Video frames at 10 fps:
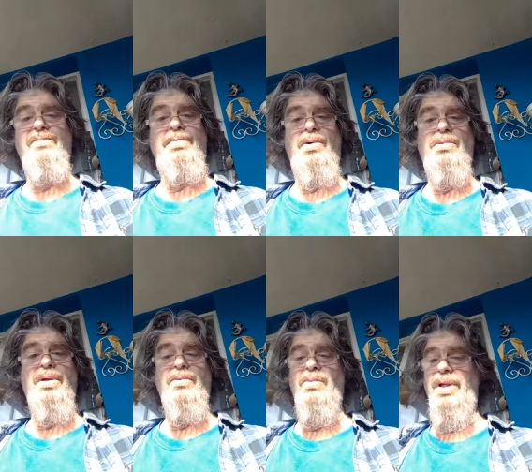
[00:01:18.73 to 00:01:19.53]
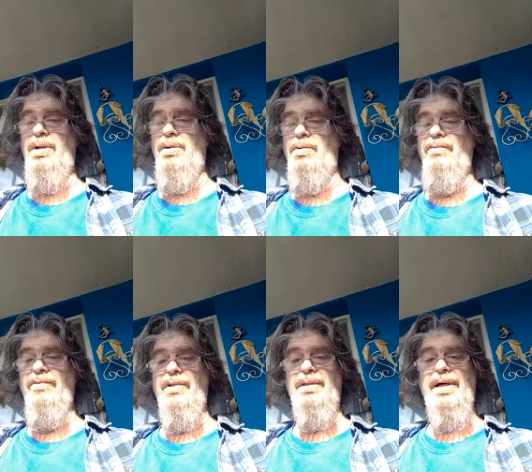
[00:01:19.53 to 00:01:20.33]
spoken, we know,
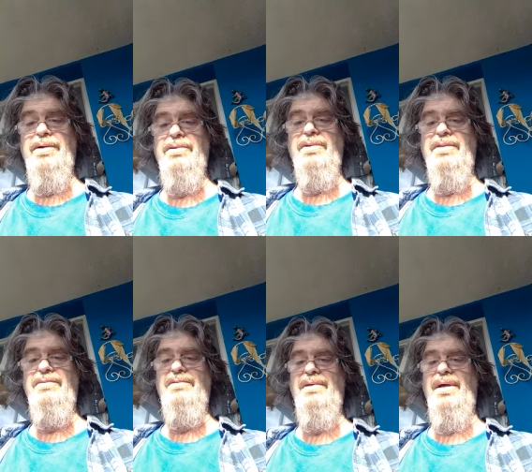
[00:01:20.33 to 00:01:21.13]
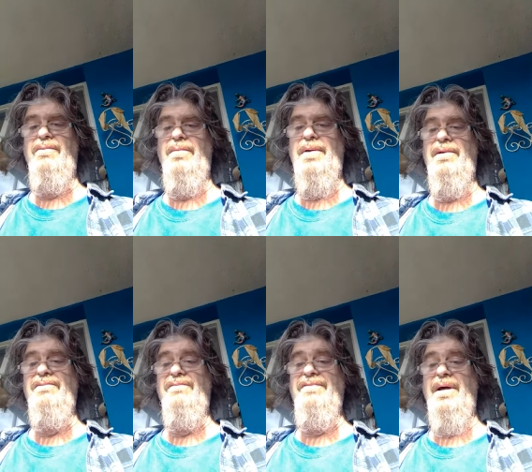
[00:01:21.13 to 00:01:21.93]
for the letter to this day
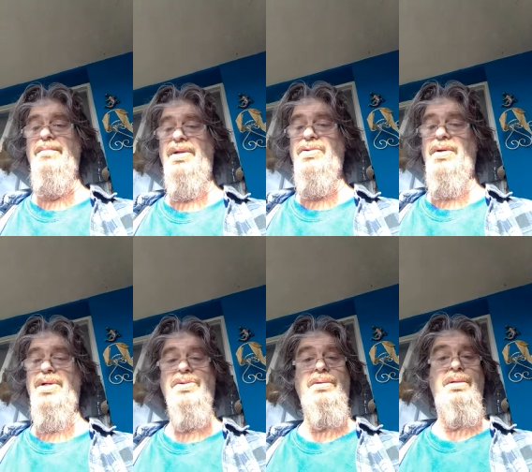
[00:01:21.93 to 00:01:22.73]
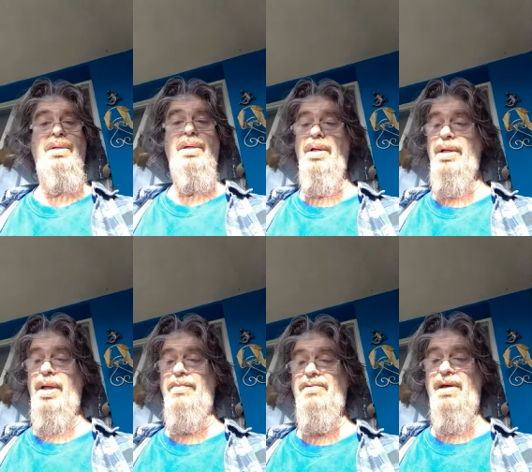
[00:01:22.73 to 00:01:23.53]
remains a family treasure
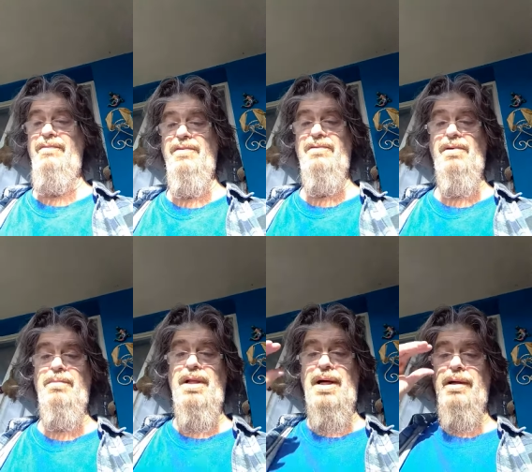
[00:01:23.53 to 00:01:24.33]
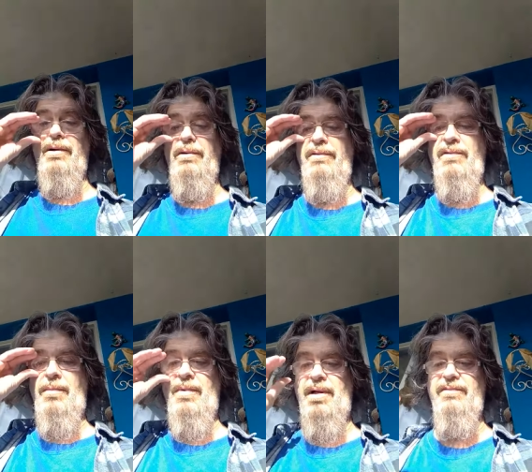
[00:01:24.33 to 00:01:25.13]
kept safe in some locker in
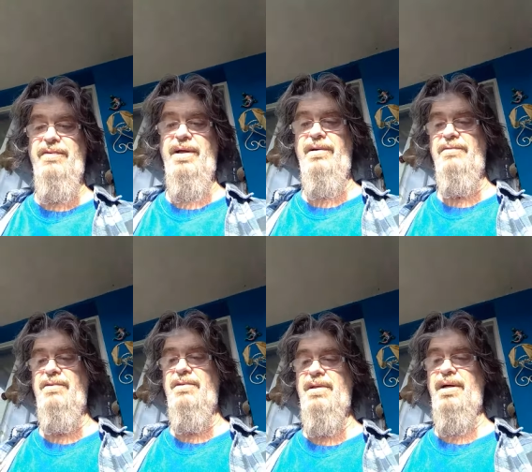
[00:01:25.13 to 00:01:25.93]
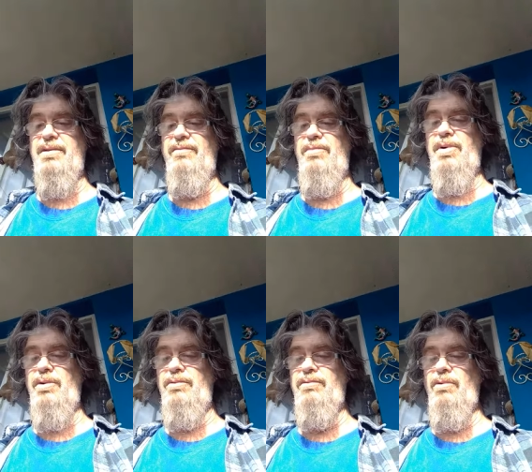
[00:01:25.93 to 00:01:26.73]
some Las Vegas Detective
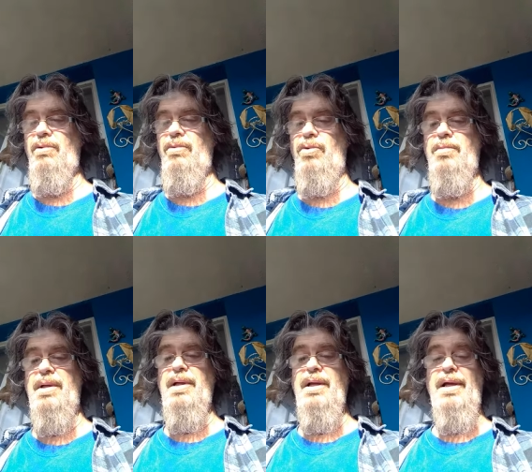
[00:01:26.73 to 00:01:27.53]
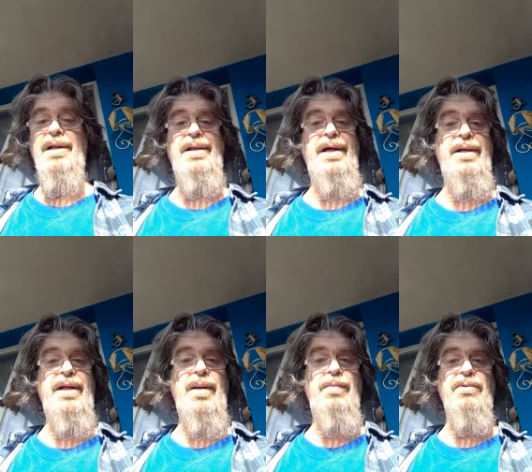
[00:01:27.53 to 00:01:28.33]
Bureau storeroom, and
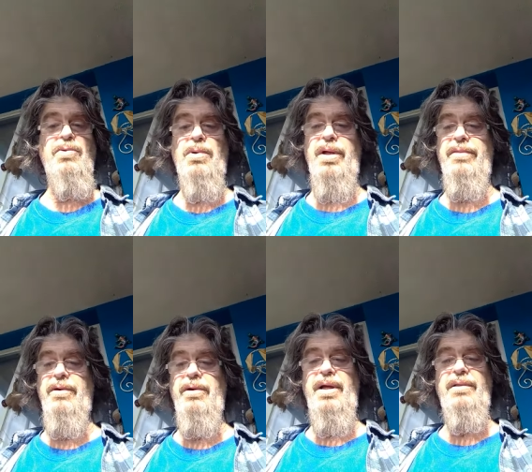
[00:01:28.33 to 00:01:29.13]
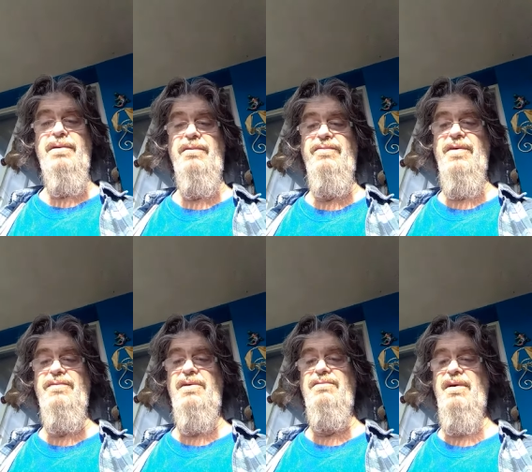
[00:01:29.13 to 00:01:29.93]
dated April 23,
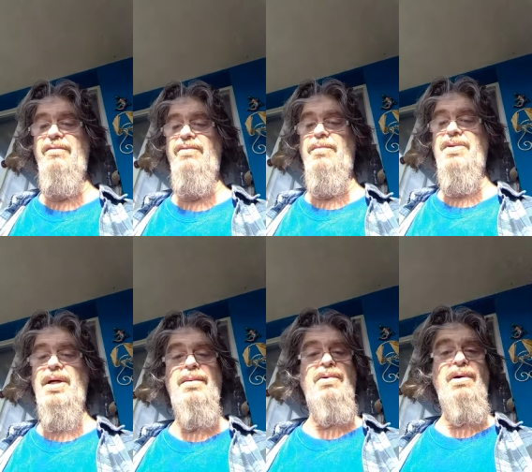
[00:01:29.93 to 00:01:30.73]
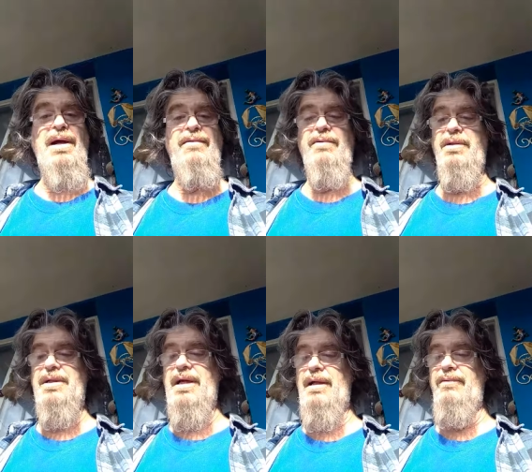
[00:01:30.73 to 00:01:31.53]
1850, sent from Tom Gravel
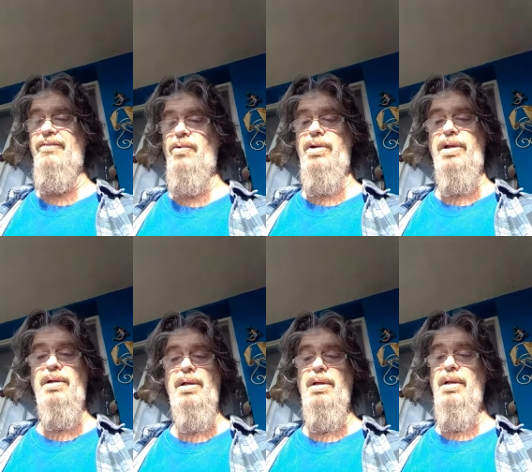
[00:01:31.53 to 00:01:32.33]
in California